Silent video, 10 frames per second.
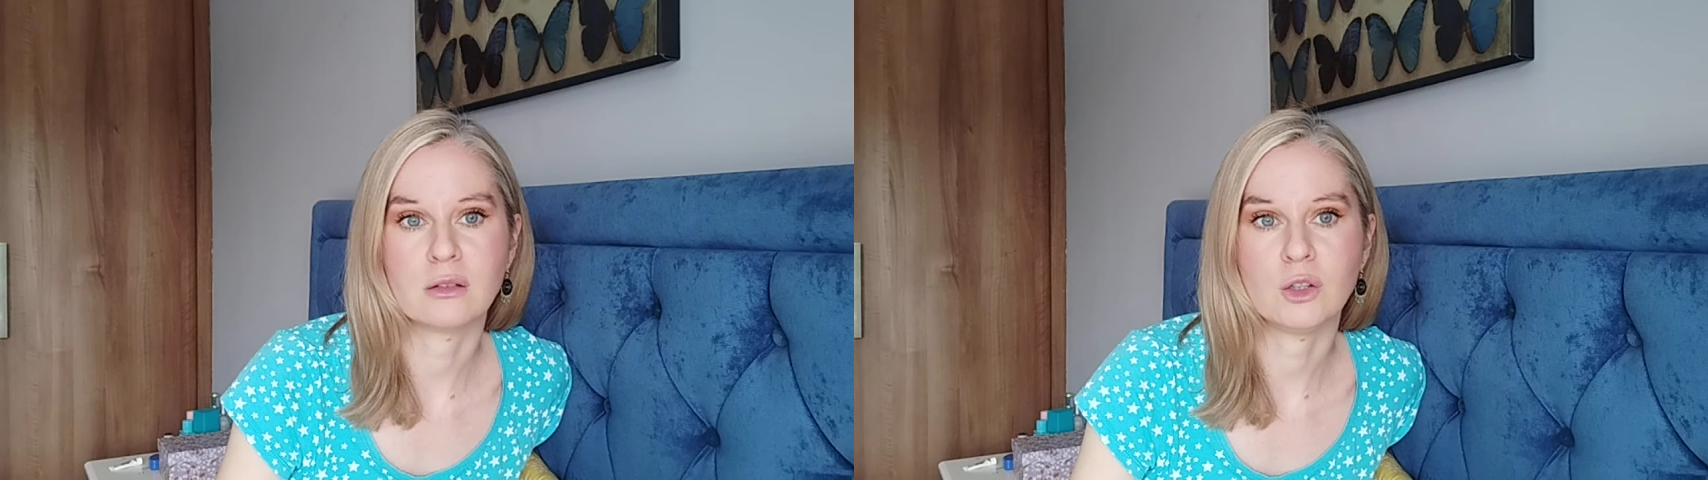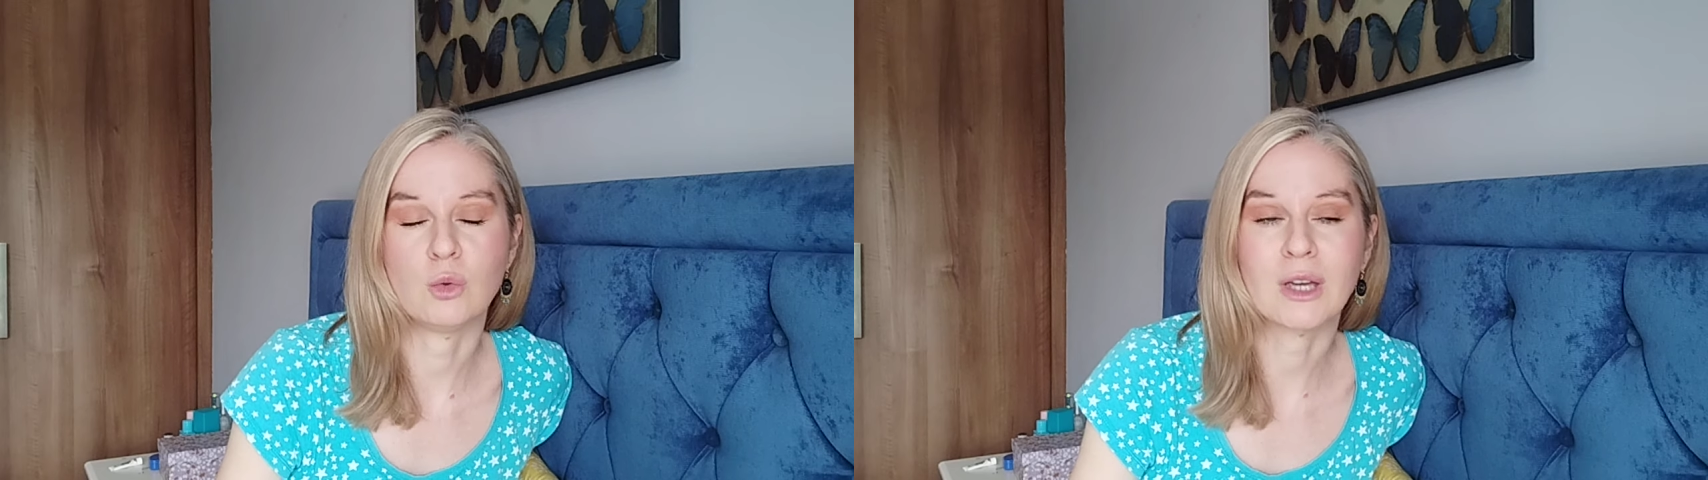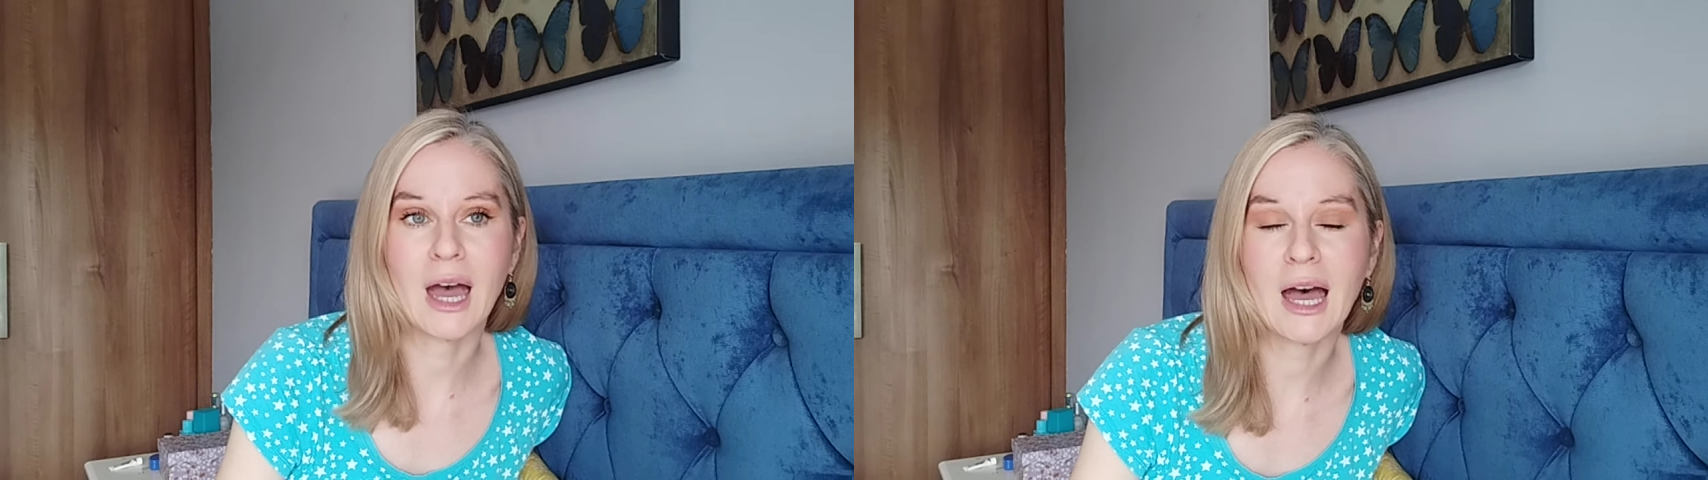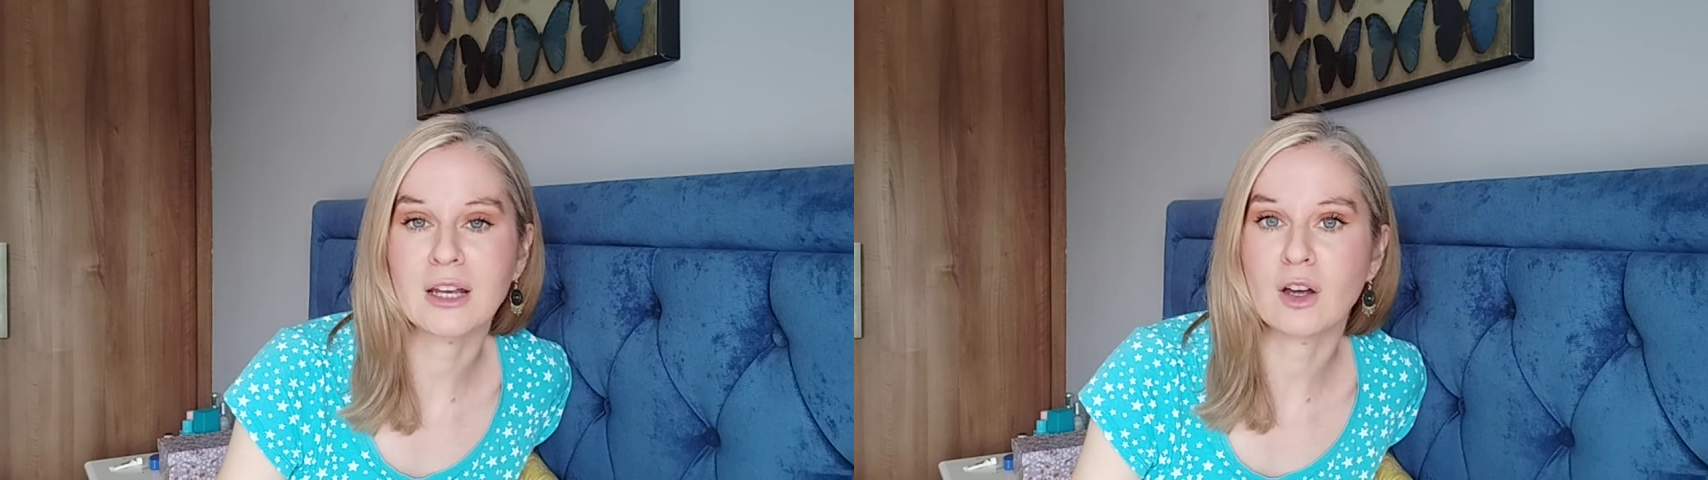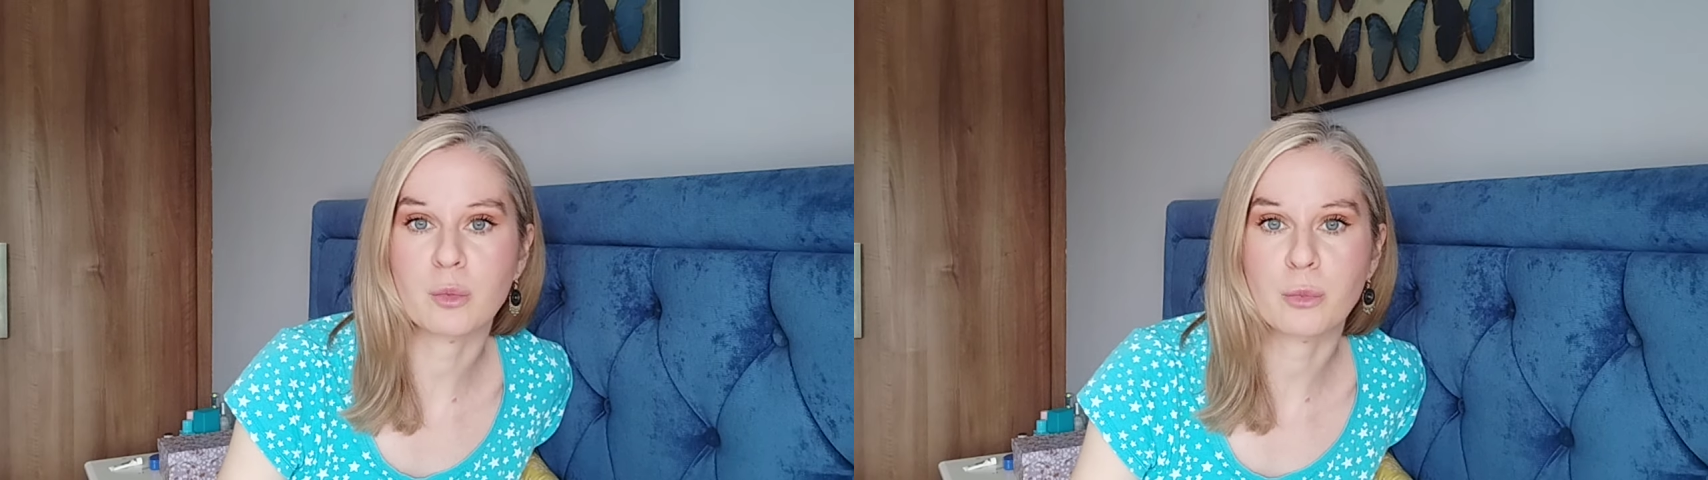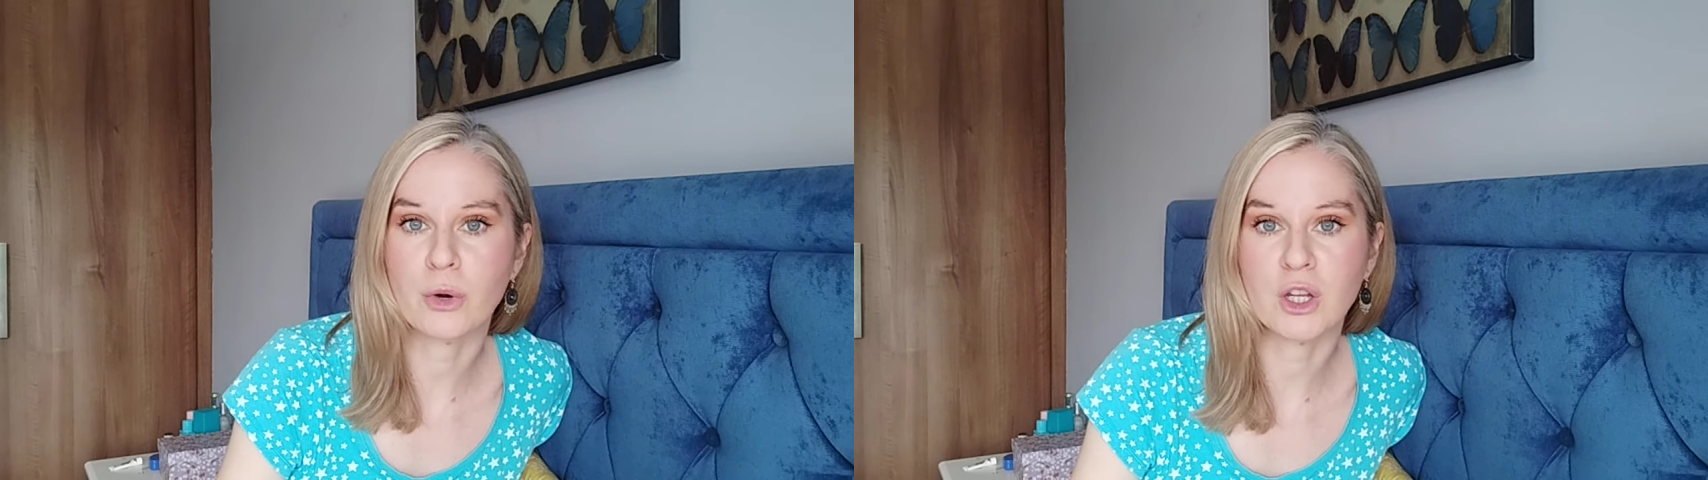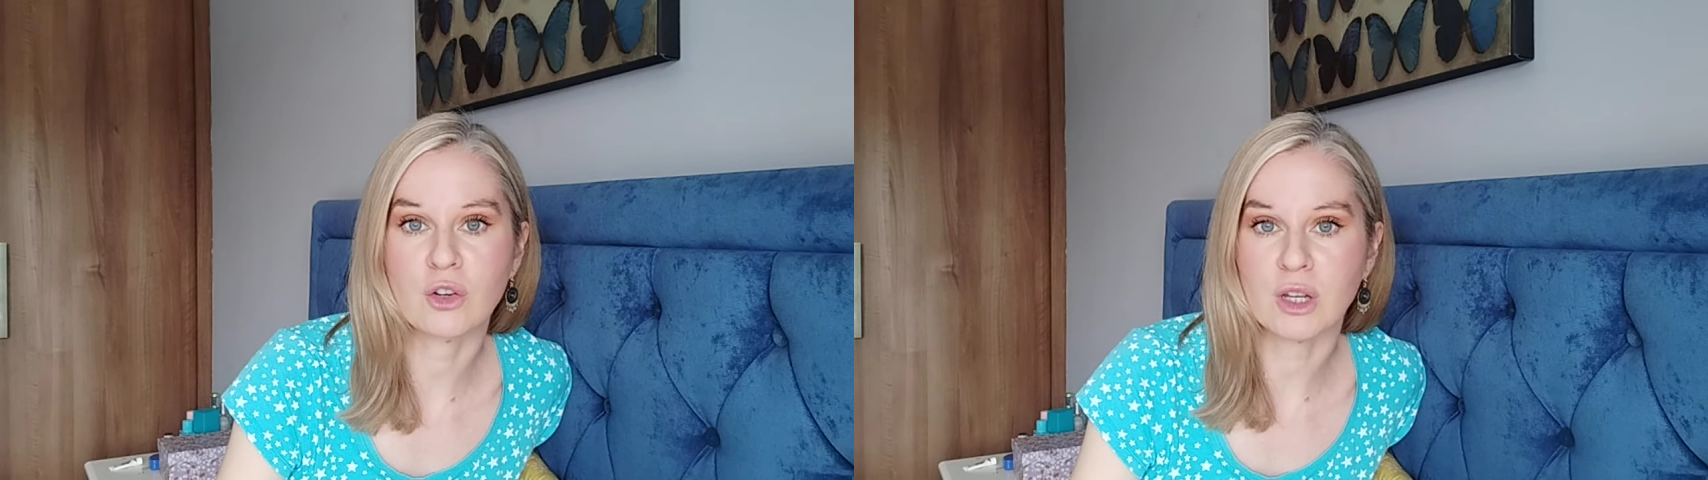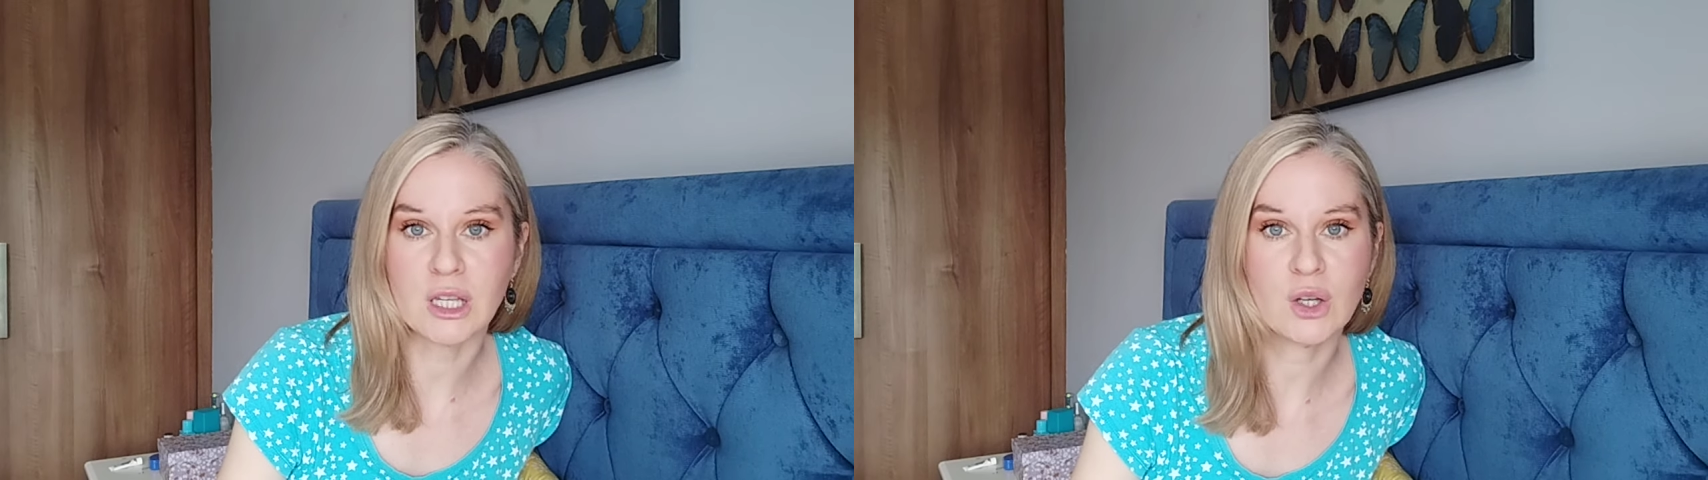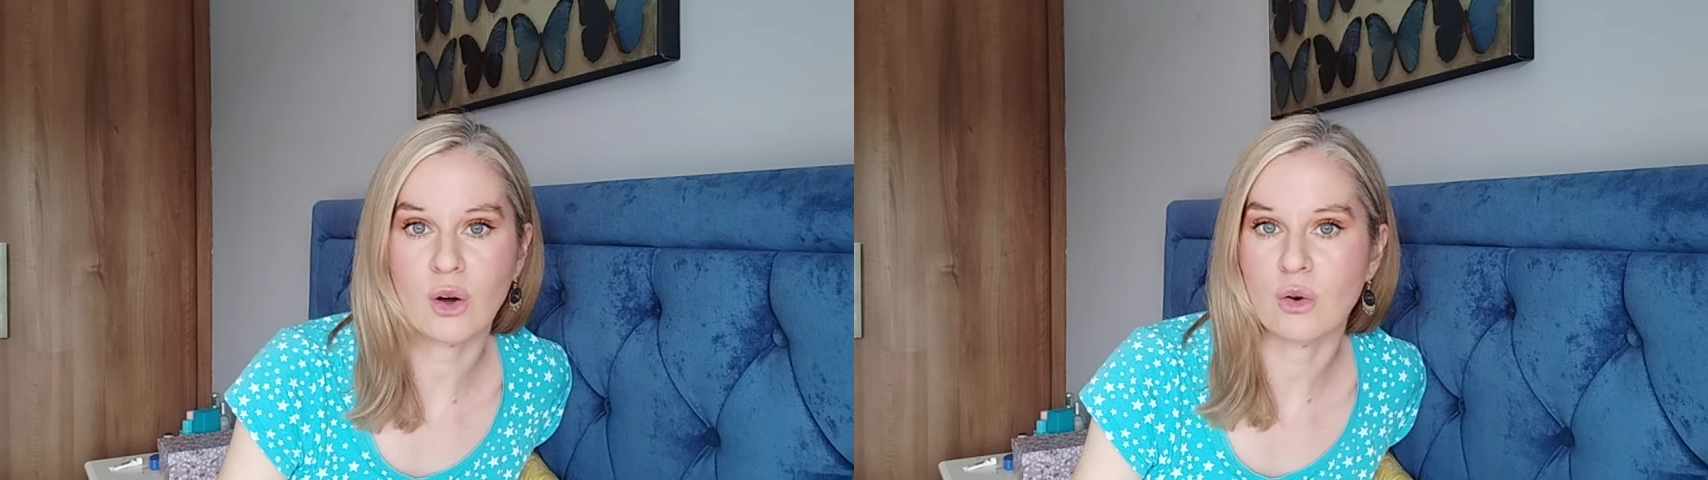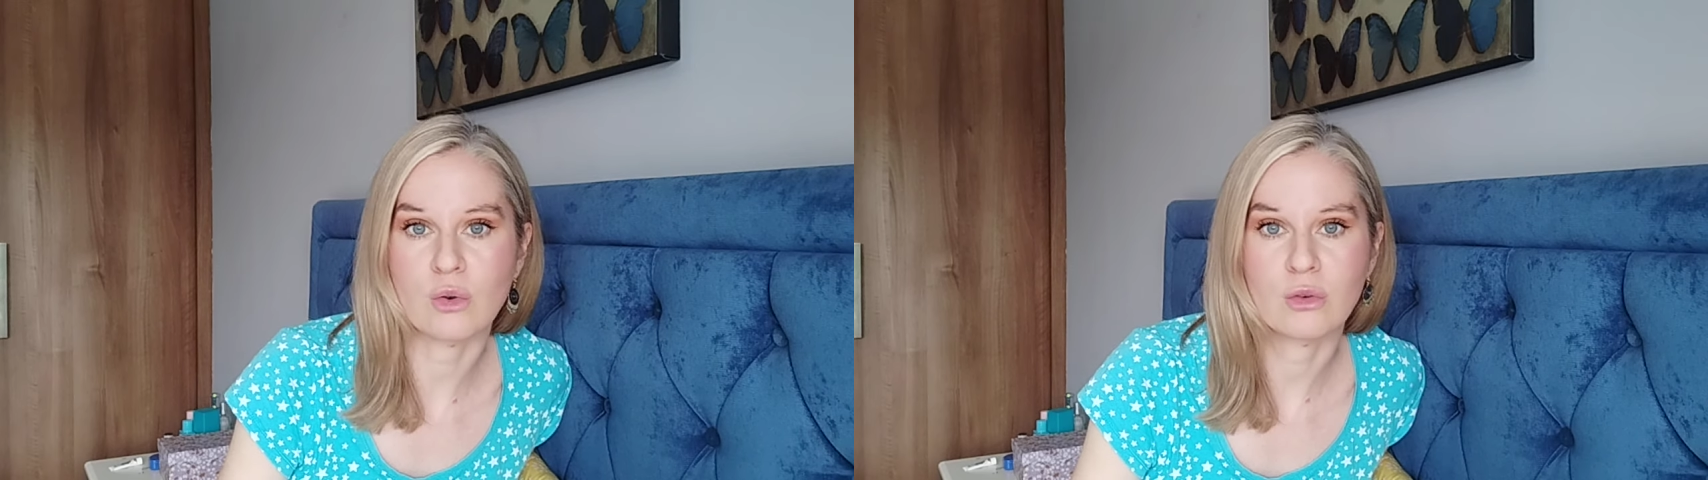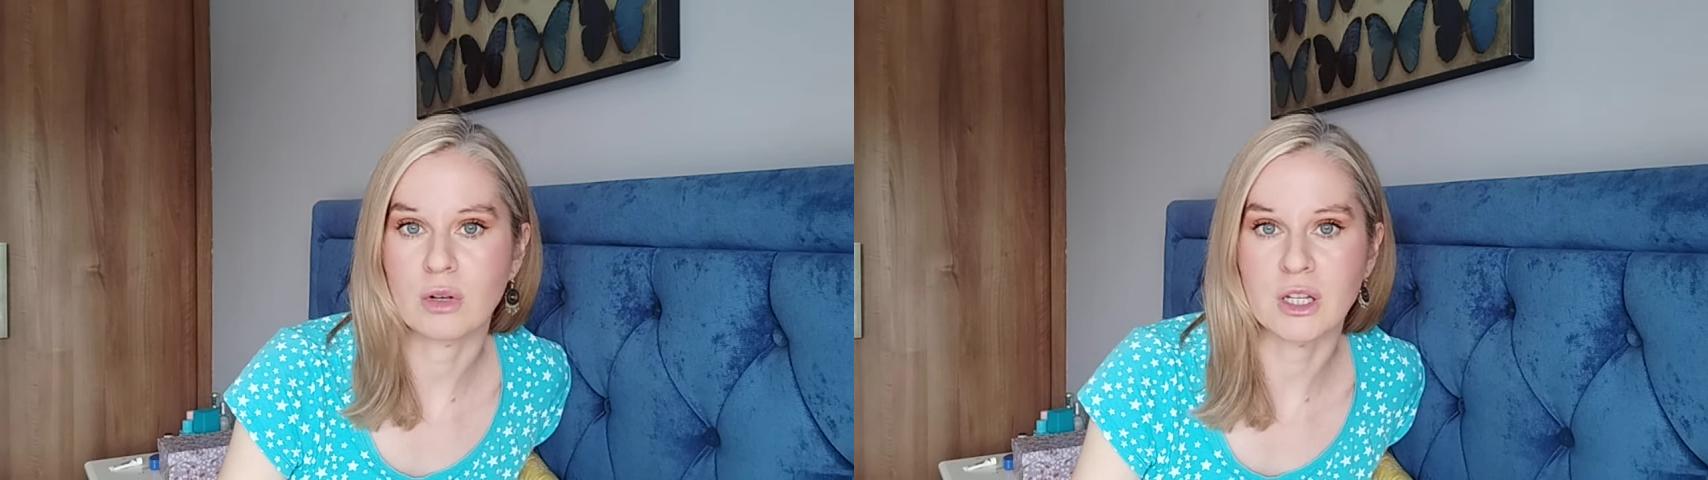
you cannot bring your ego